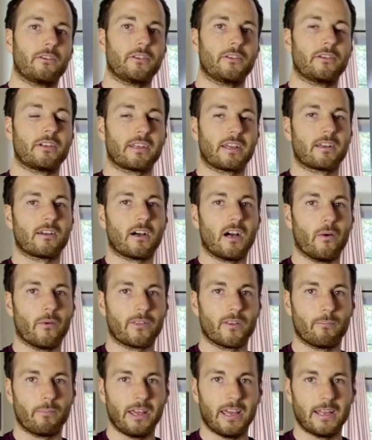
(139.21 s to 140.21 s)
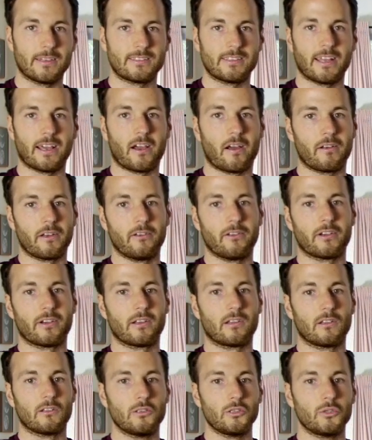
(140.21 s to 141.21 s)
you're gonna get caught with your pants down and you're
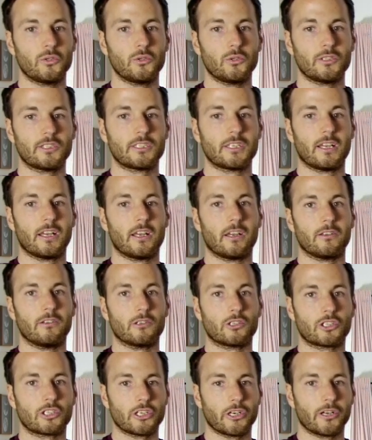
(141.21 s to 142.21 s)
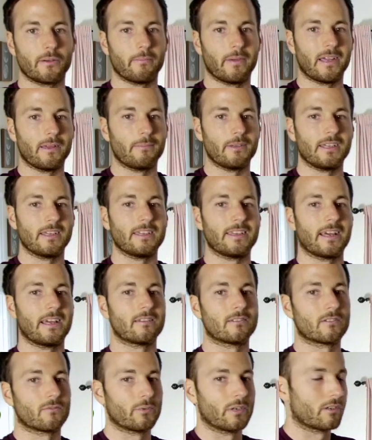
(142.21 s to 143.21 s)
gonna lose your shirt maybe and get
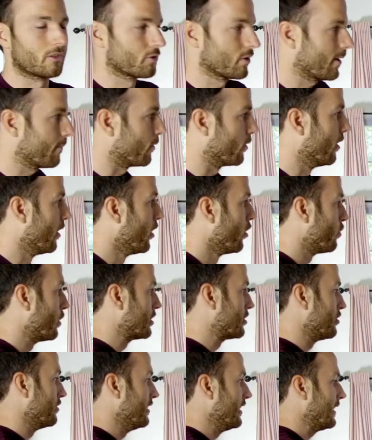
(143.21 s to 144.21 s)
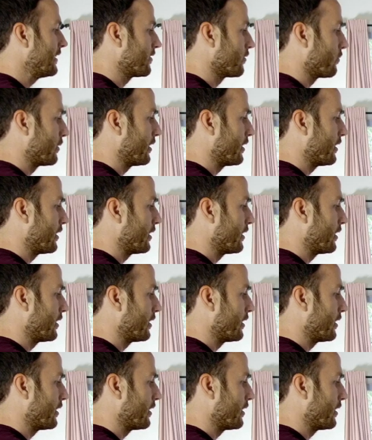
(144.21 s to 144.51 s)
into real trouble. What you need to